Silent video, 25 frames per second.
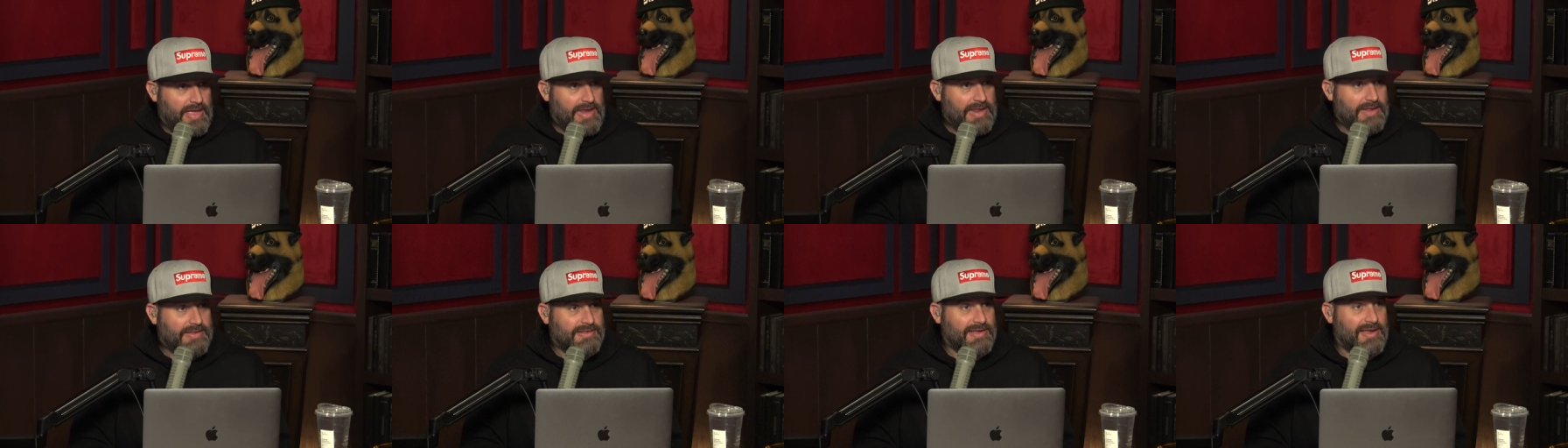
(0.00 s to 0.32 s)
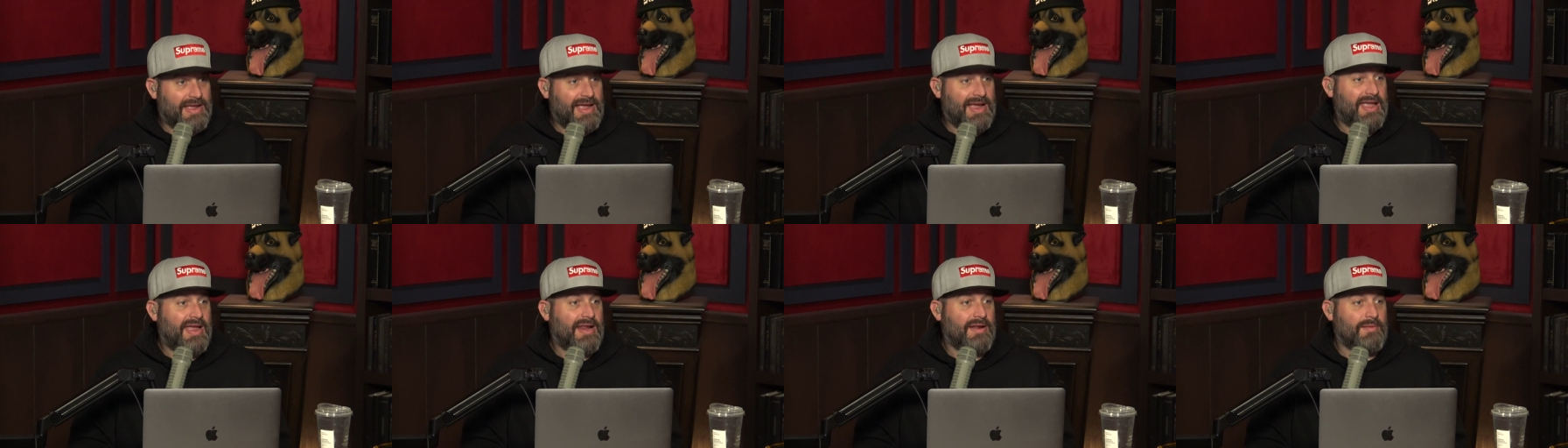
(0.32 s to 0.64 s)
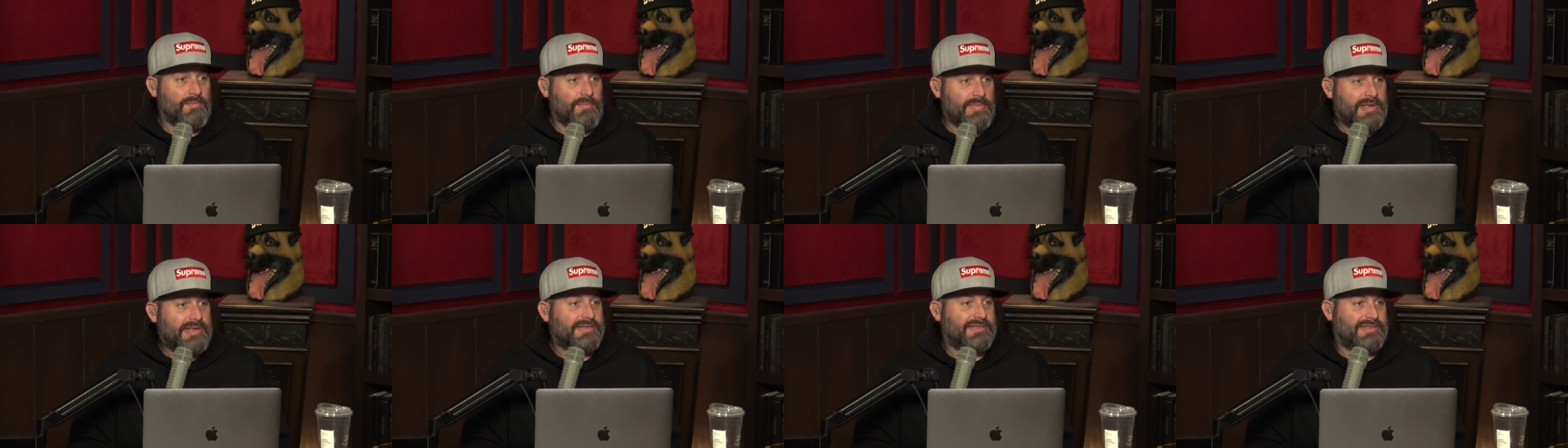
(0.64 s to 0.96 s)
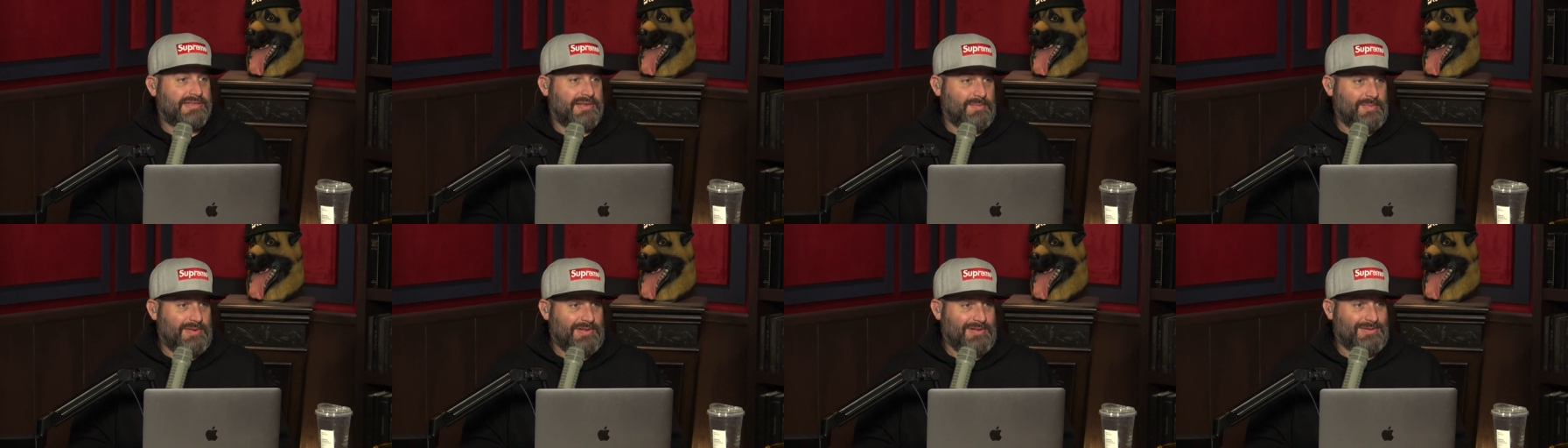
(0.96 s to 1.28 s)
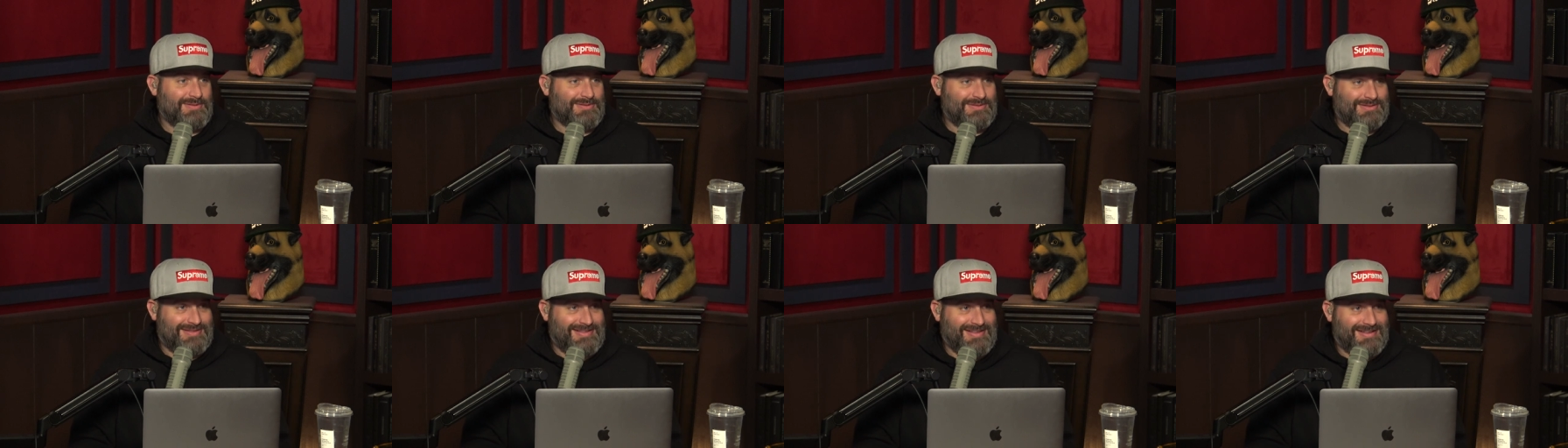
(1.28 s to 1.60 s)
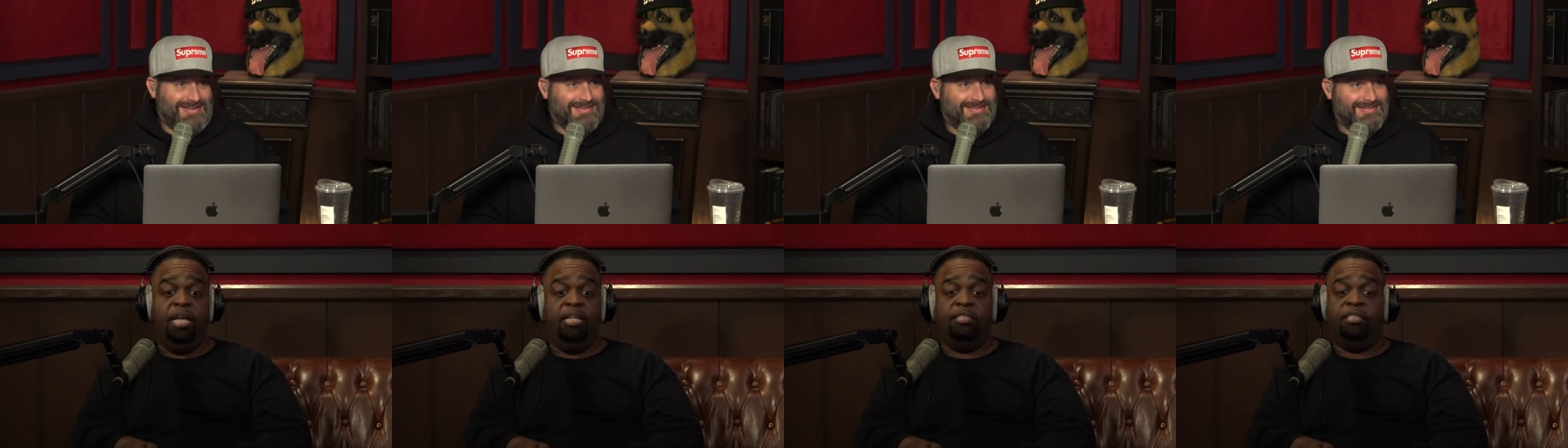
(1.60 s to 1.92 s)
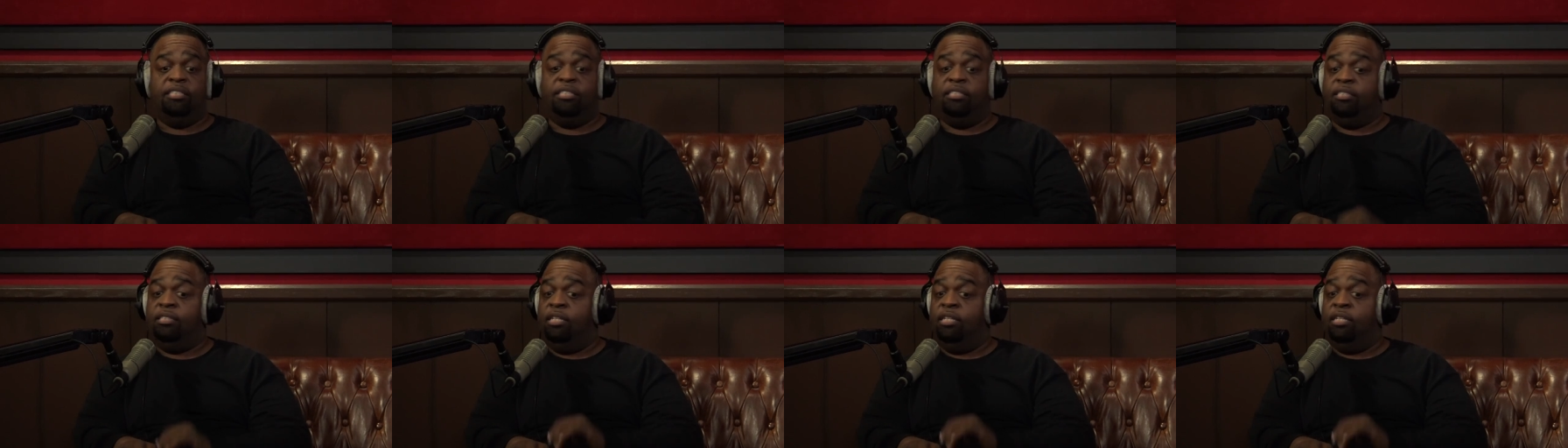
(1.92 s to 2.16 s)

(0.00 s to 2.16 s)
And he's like, I kind of miss some of those things. Man,